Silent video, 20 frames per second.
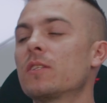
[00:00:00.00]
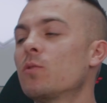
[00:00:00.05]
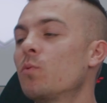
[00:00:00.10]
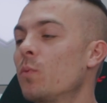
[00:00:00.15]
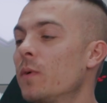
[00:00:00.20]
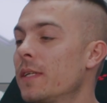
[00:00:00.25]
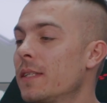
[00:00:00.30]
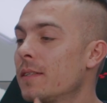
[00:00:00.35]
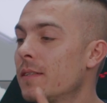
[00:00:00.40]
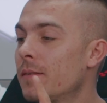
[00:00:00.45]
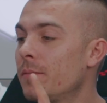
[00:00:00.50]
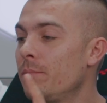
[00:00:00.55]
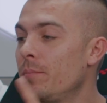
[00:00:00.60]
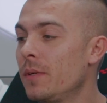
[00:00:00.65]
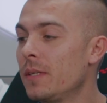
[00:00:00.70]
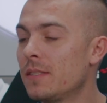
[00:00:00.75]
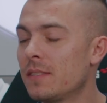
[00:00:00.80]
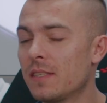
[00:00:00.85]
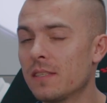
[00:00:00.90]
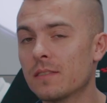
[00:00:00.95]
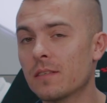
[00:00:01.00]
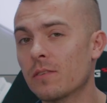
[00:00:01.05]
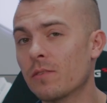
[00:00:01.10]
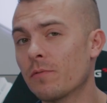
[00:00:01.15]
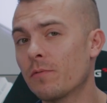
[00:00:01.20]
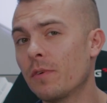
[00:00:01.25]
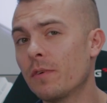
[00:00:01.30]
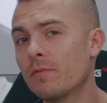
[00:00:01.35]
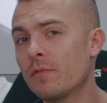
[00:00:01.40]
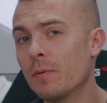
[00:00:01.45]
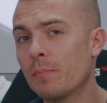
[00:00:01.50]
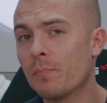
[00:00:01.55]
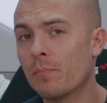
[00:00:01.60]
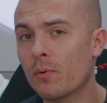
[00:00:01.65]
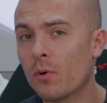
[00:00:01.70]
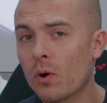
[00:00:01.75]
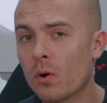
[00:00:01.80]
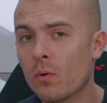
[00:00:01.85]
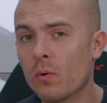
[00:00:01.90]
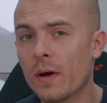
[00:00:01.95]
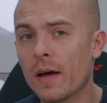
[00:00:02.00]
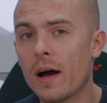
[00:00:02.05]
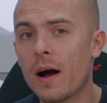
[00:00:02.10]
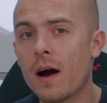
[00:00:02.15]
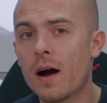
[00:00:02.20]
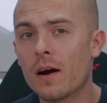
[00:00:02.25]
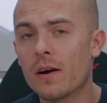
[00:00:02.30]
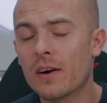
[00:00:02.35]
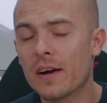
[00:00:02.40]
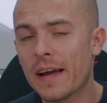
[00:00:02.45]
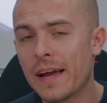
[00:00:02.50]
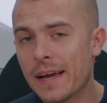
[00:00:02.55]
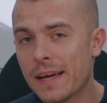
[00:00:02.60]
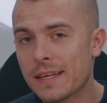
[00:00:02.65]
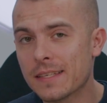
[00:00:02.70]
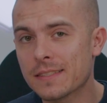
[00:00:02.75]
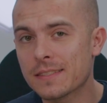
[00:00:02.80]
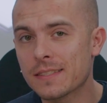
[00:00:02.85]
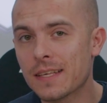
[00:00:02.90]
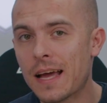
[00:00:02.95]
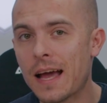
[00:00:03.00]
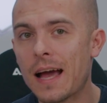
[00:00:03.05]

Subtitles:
it with B650 Pro RS.